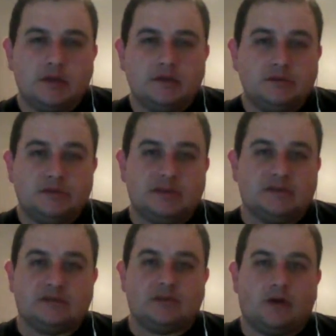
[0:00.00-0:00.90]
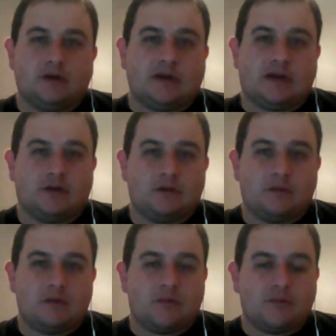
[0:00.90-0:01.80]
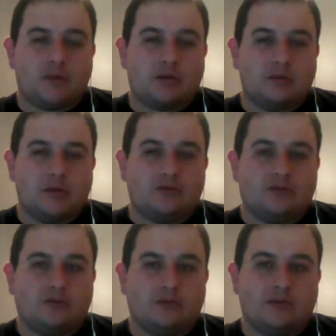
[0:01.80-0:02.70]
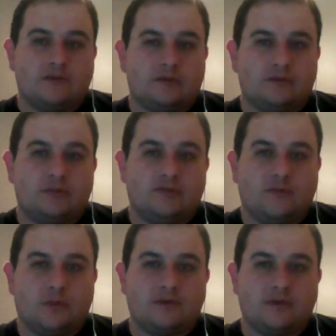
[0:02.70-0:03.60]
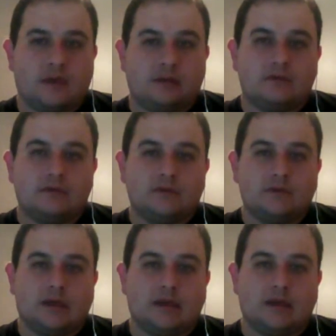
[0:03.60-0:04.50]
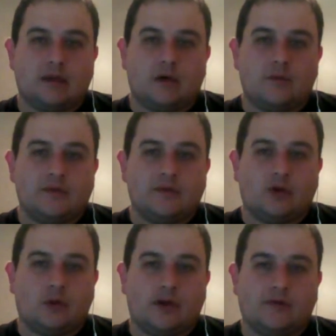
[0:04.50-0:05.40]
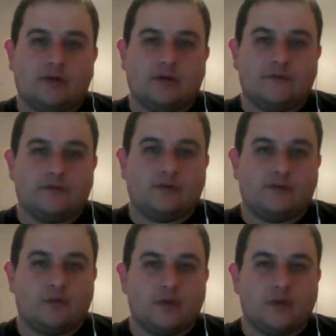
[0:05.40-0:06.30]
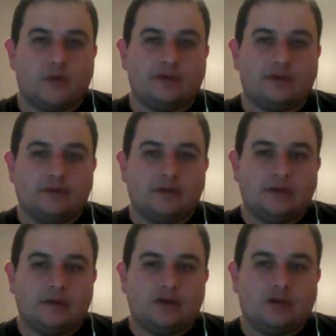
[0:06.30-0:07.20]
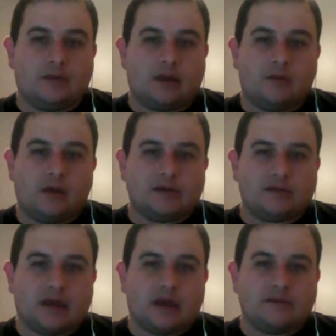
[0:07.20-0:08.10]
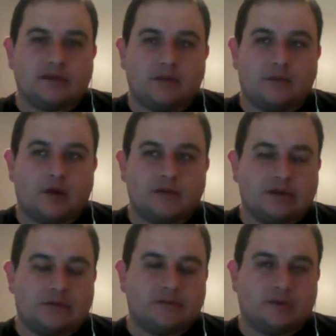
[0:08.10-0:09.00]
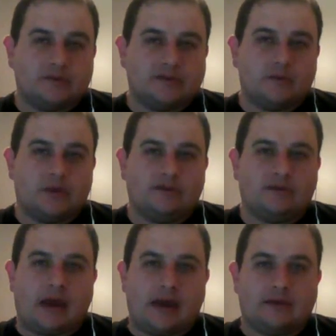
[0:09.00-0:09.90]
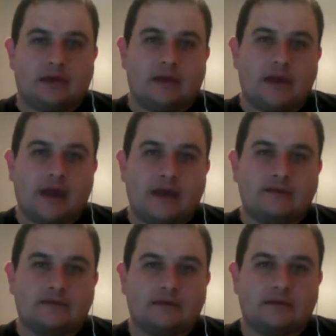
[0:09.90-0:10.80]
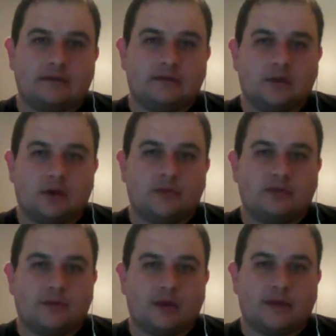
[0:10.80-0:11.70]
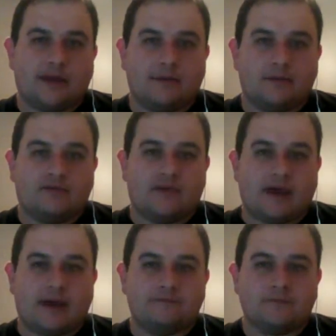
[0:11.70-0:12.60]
since as long as I can remember, probably middle school, even before then, and always saw myself as overweight no matter what size I was. I was always the biggest guy in the class and always felt like I was fat.